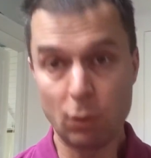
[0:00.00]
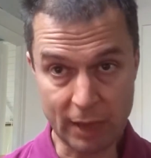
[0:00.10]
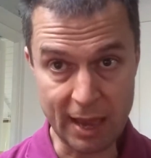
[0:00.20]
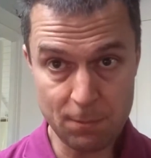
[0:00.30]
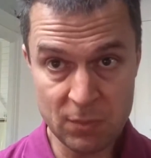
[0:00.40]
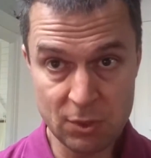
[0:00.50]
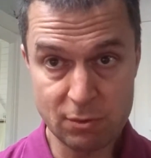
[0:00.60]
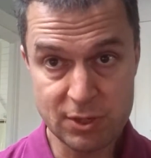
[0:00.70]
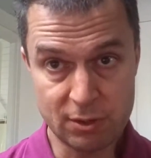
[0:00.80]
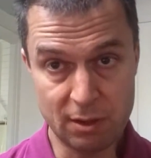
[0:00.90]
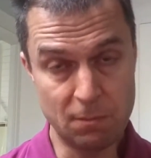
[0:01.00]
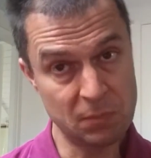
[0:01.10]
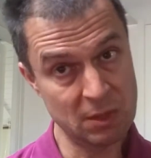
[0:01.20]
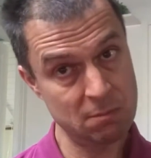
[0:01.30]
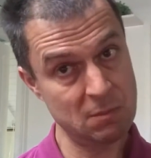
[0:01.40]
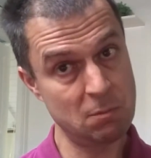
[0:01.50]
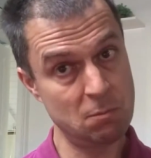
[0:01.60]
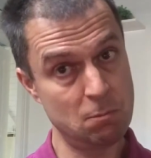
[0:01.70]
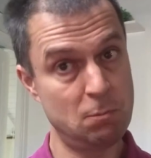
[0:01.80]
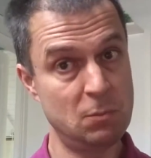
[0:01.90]
Okay, those are the
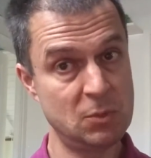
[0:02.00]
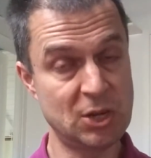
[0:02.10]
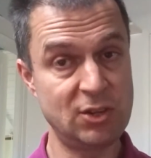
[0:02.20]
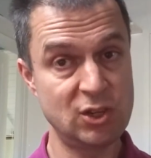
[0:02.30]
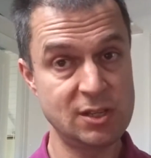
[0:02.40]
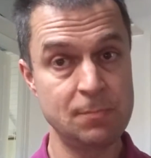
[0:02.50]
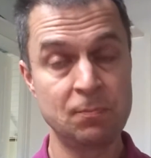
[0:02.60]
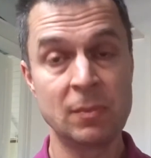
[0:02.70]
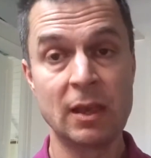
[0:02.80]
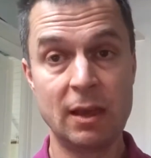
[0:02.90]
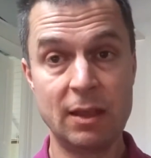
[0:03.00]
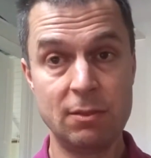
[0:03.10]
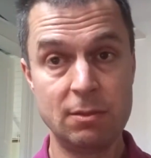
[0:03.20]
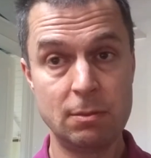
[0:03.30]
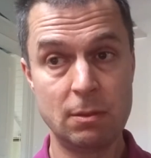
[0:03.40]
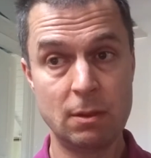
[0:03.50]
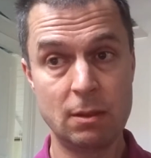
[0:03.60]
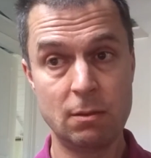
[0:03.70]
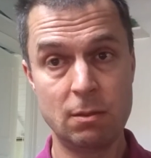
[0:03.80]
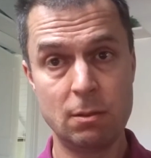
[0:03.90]
changes, and
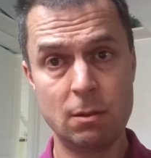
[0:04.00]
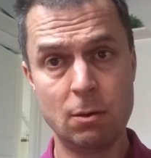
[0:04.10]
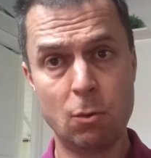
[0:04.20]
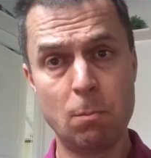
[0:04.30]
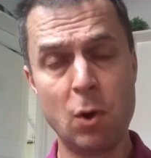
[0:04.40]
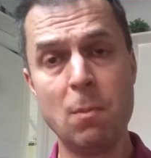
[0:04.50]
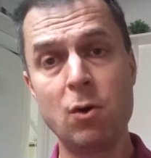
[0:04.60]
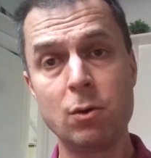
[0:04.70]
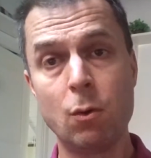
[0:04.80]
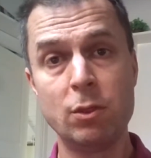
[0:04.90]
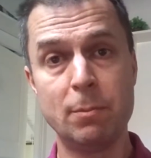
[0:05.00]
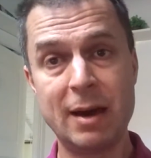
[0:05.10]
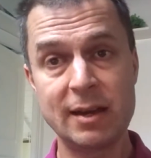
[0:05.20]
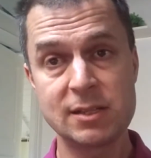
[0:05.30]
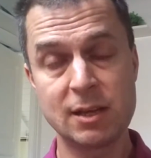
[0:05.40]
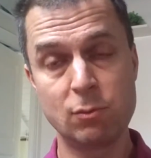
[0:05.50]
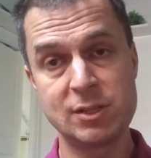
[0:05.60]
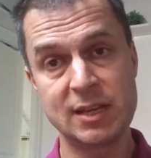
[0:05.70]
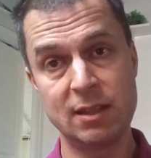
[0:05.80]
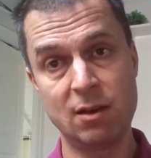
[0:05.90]
among all the bugs, I
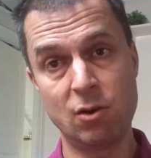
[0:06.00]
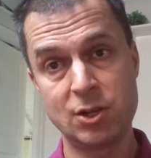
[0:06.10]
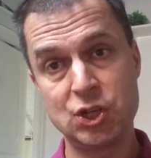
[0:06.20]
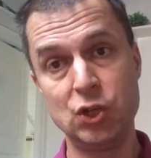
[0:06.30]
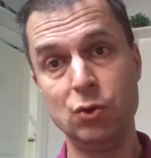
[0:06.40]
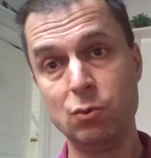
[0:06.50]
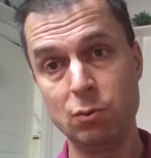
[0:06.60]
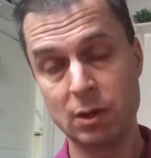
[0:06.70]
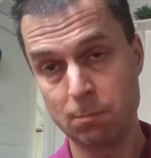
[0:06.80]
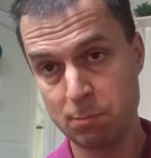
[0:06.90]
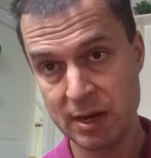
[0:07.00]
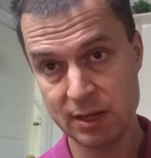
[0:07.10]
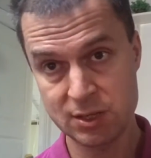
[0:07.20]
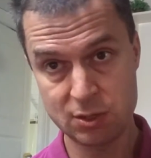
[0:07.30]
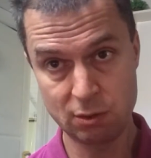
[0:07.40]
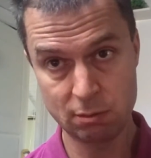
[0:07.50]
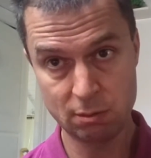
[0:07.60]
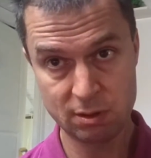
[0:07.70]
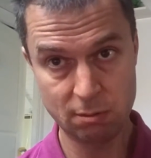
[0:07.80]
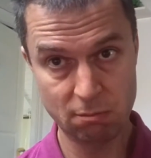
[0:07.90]
would say there are 2 bugs to
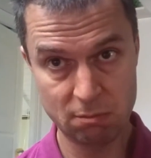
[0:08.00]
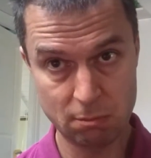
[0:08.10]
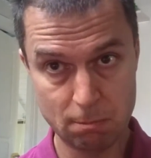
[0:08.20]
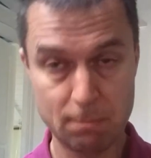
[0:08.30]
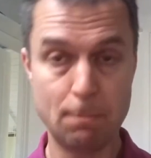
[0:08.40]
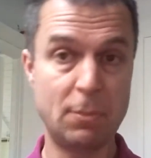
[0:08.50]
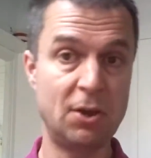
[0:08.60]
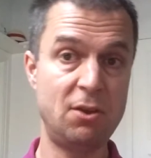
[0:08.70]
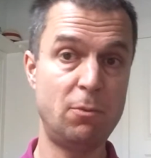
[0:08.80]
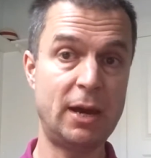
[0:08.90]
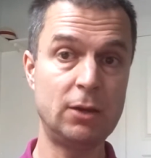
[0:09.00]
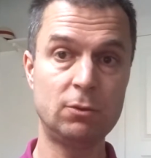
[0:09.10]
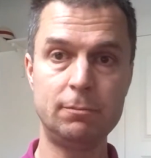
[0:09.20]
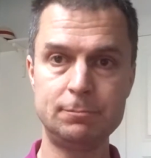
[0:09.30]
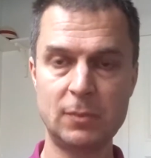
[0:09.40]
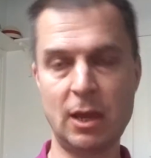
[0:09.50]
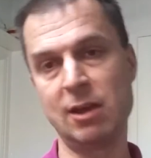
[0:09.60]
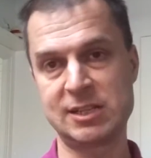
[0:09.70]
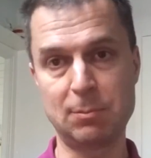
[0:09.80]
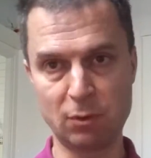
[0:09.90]
bother about,
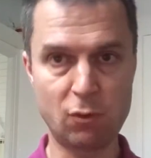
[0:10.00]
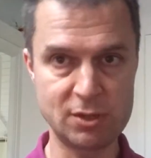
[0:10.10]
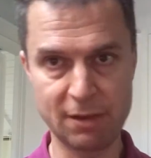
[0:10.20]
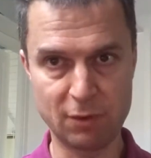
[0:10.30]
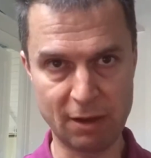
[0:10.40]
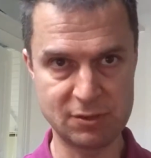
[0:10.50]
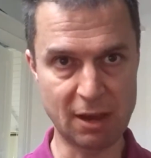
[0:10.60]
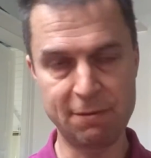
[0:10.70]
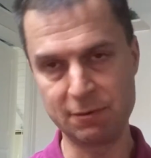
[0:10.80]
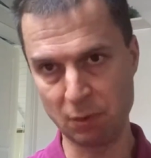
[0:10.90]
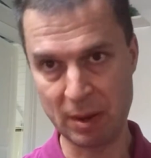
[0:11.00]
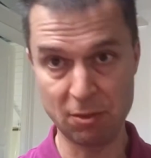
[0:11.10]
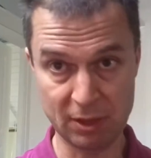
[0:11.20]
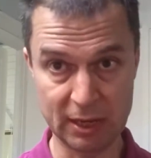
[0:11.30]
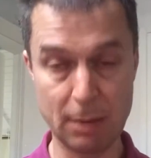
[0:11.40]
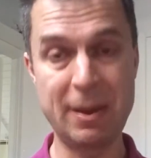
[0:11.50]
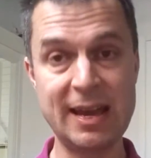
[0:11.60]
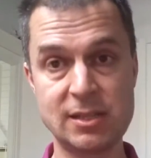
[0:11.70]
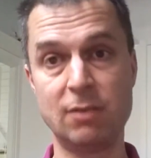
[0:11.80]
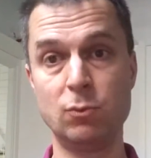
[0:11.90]
except of course if you have suffered from anything in the
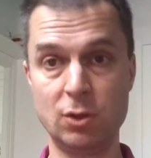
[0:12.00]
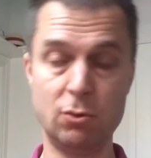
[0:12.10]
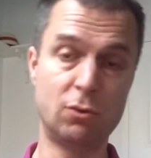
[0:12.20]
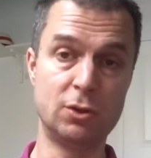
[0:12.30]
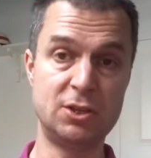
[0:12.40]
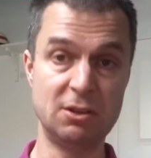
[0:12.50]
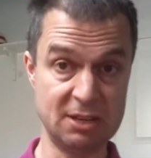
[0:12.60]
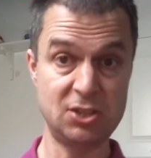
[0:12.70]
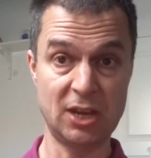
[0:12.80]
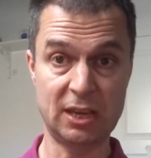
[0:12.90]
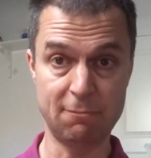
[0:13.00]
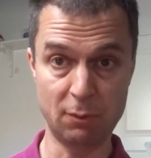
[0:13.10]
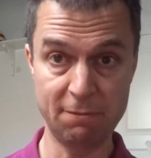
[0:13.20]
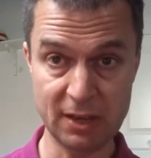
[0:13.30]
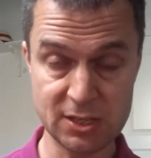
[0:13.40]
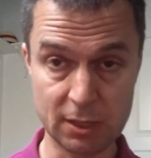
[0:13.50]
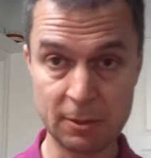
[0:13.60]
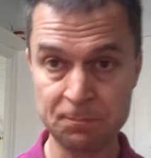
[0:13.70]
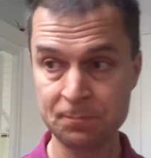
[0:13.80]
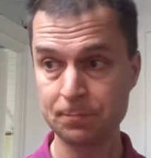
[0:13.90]
past, and you could just check if we fixed it.